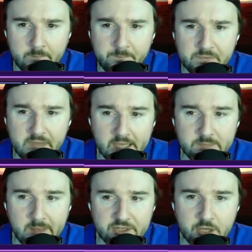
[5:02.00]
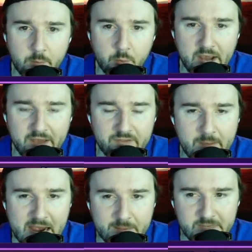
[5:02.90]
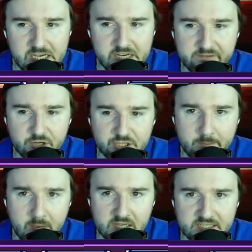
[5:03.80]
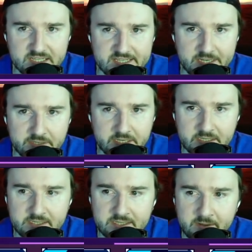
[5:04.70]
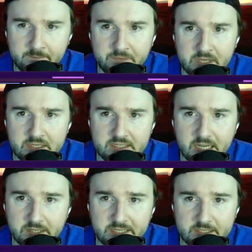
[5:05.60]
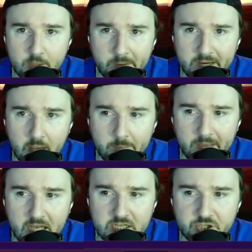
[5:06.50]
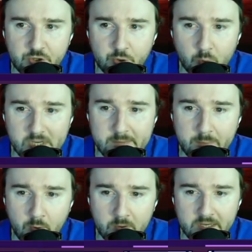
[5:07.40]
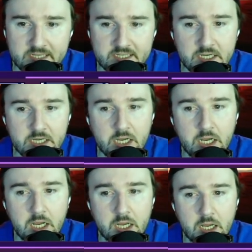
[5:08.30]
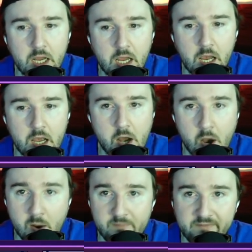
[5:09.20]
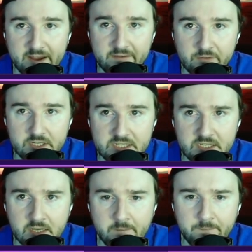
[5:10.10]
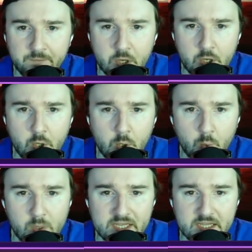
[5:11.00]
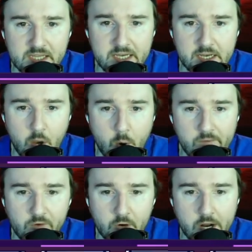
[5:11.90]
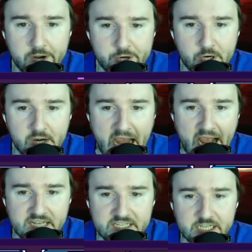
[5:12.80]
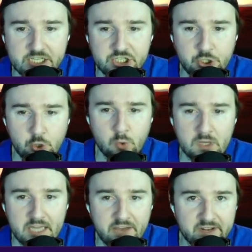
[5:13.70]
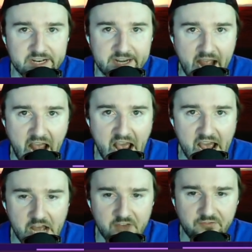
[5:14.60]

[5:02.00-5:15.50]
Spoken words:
Next matchup, we have the Miami Heat versus the Boston Celtics. Celtics opening up as 3-point home favorites with the over-under at 211.5.